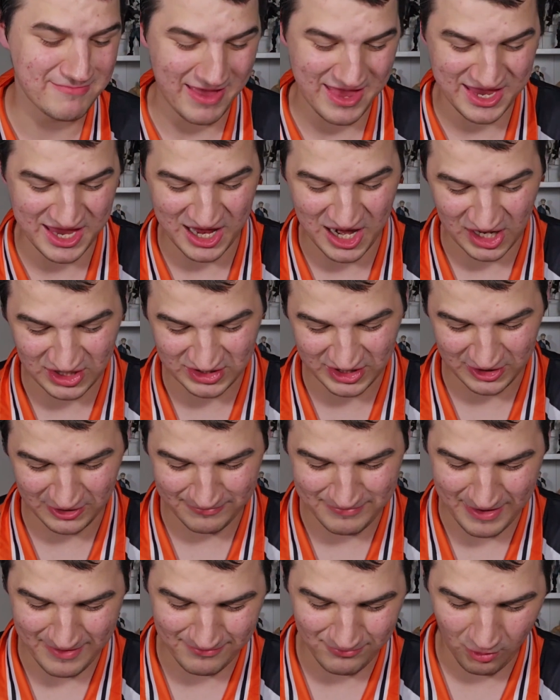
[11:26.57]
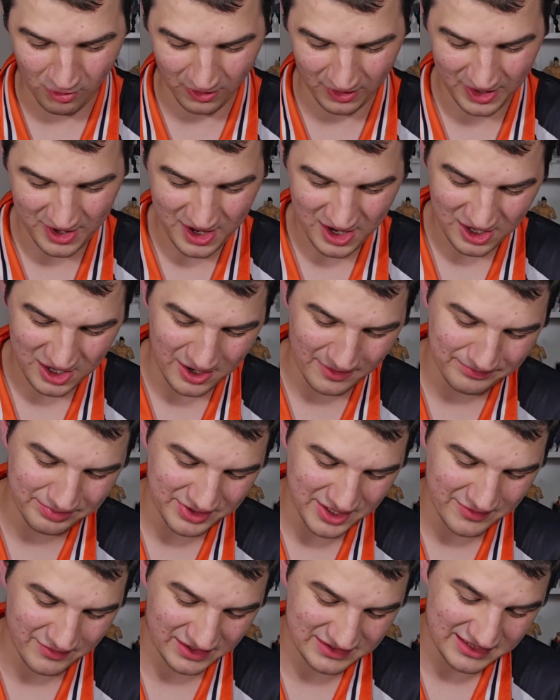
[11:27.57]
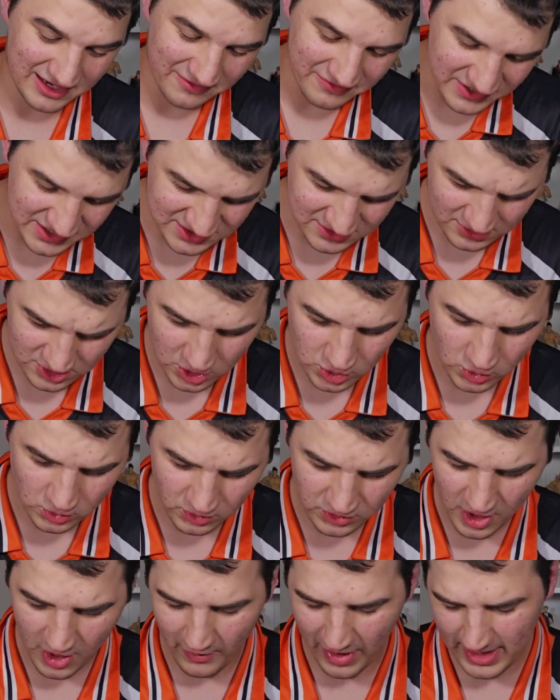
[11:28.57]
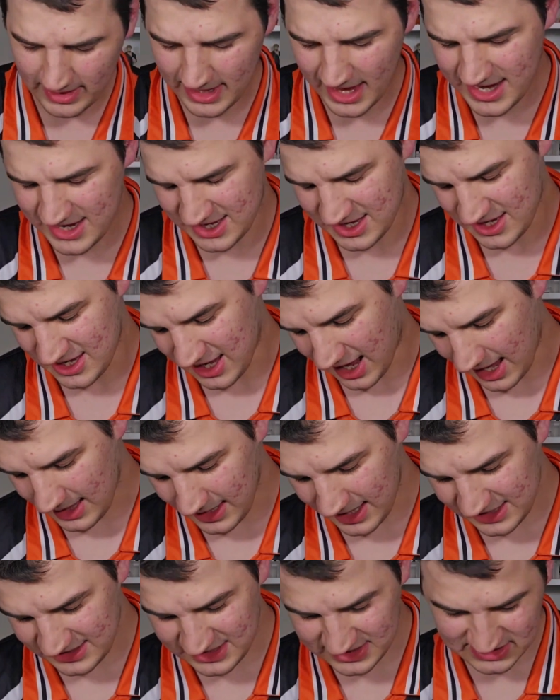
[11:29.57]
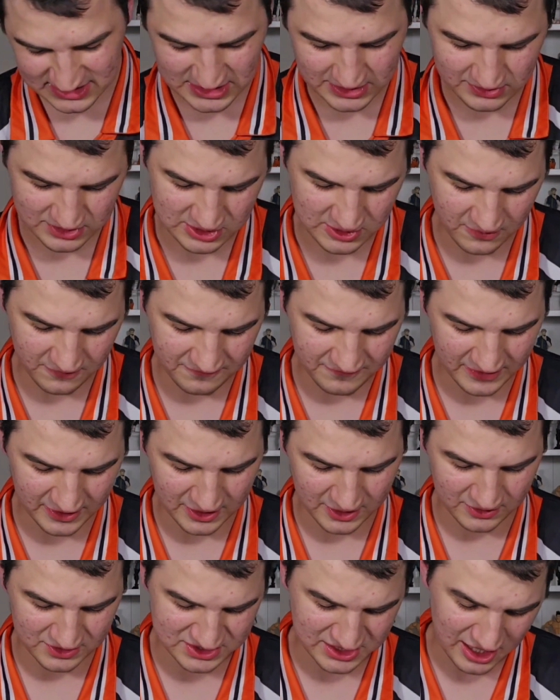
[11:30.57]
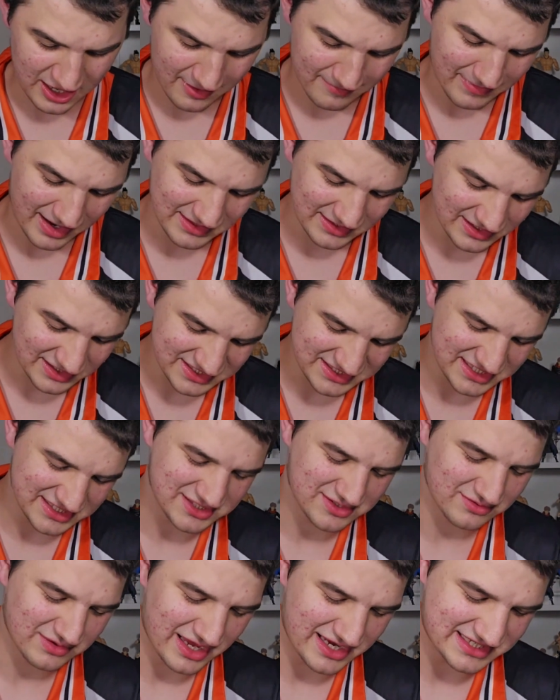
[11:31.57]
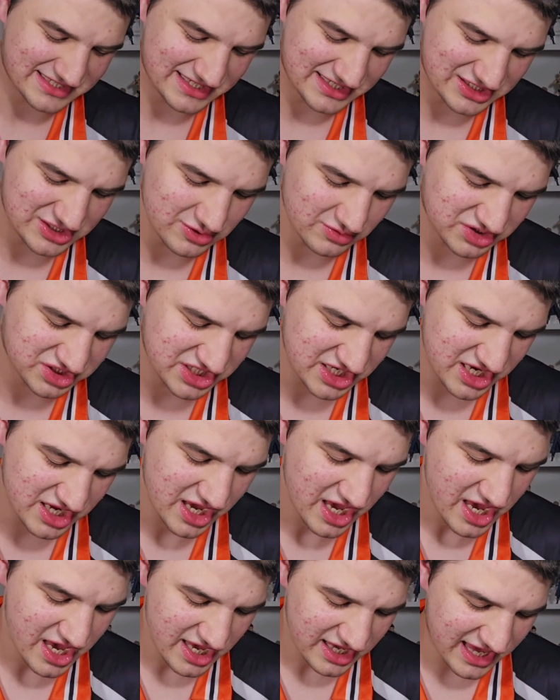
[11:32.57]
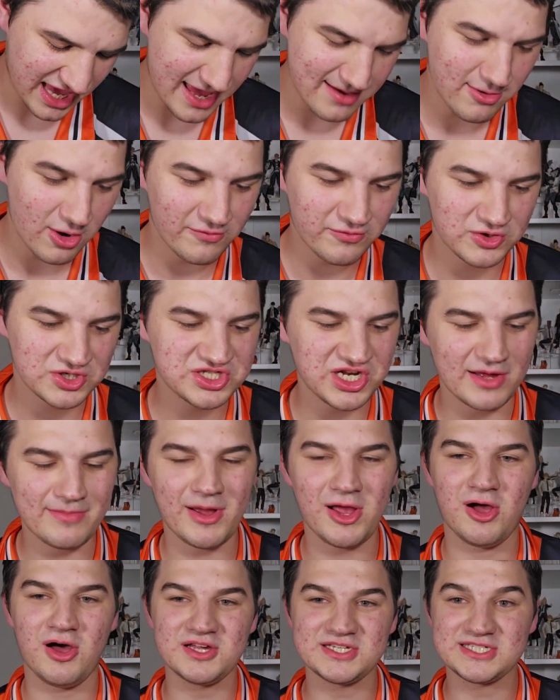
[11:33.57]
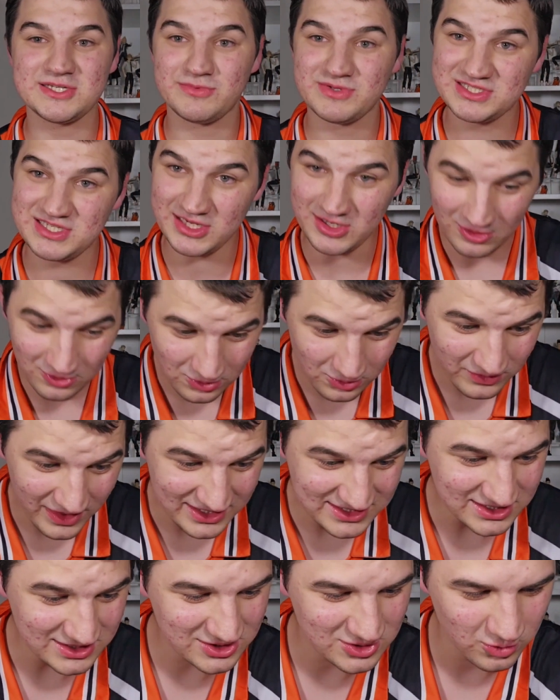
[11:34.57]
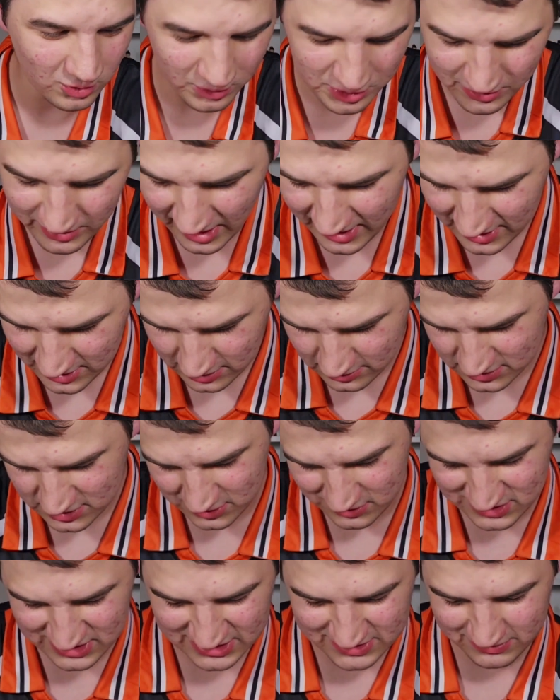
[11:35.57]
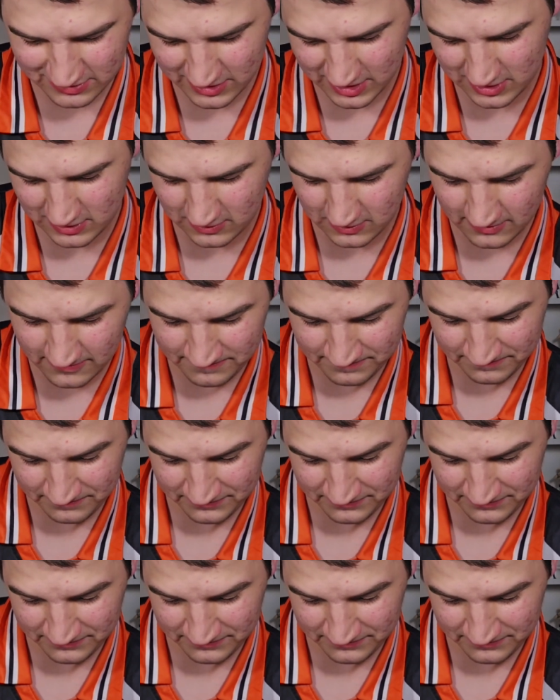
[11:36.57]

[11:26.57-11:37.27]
make it a little bit more complete right there. These are cool though. I like these YouTube figures. My little sister likes it too. She came over, saw my Austin, was like, "Ooh, that's a cool. You got a YouTube. That's really cool."